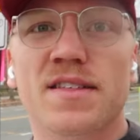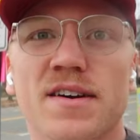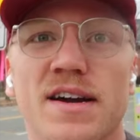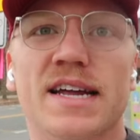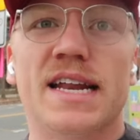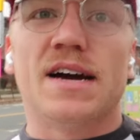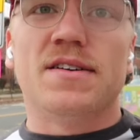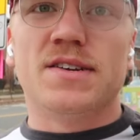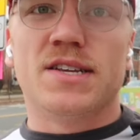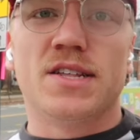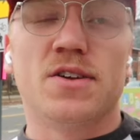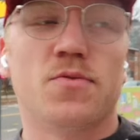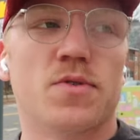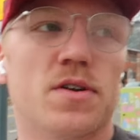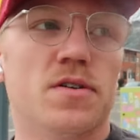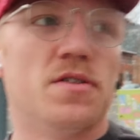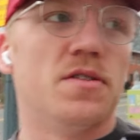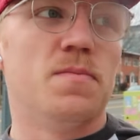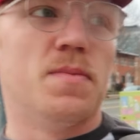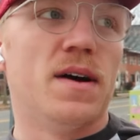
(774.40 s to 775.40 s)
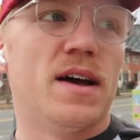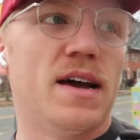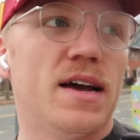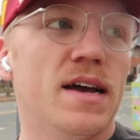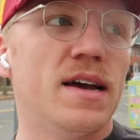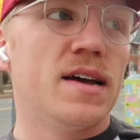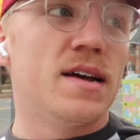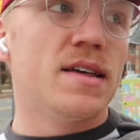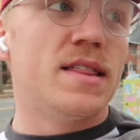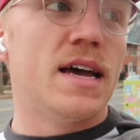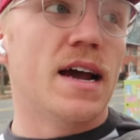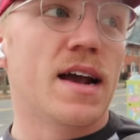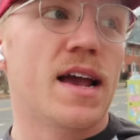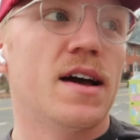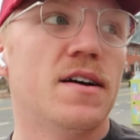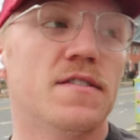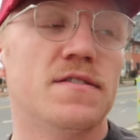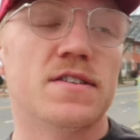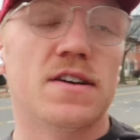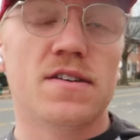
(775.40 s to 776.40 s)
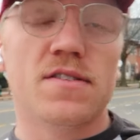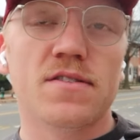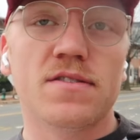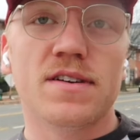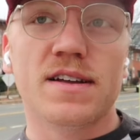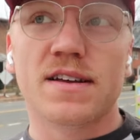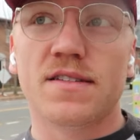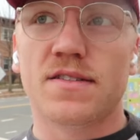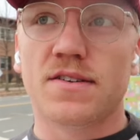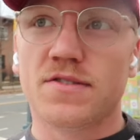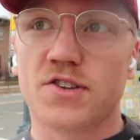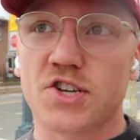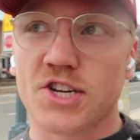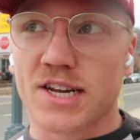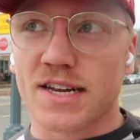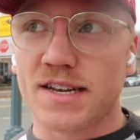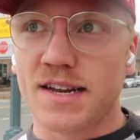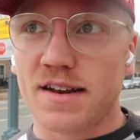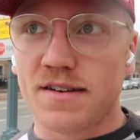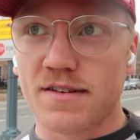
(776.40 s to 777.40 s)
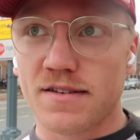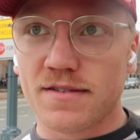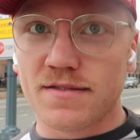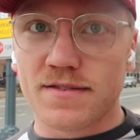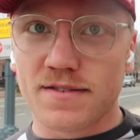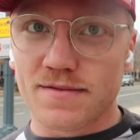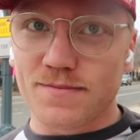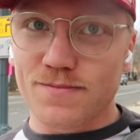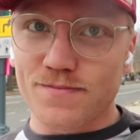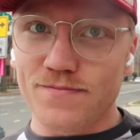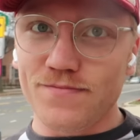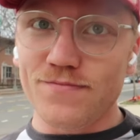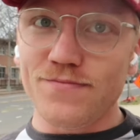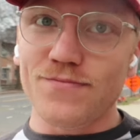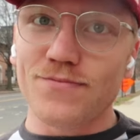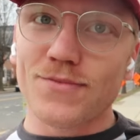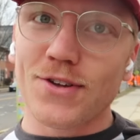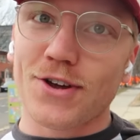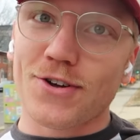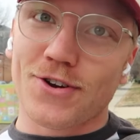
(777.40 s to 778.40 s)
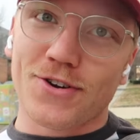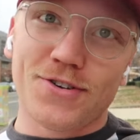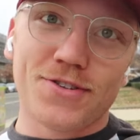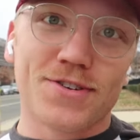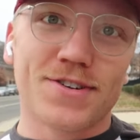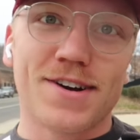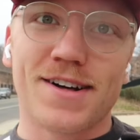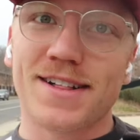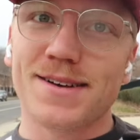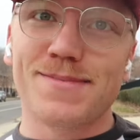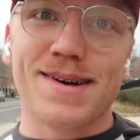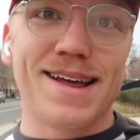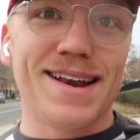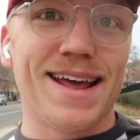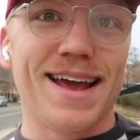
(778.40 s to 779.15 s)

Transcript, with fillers: get out into the world, but that calzone and those chicken tenders, girl, they're calling my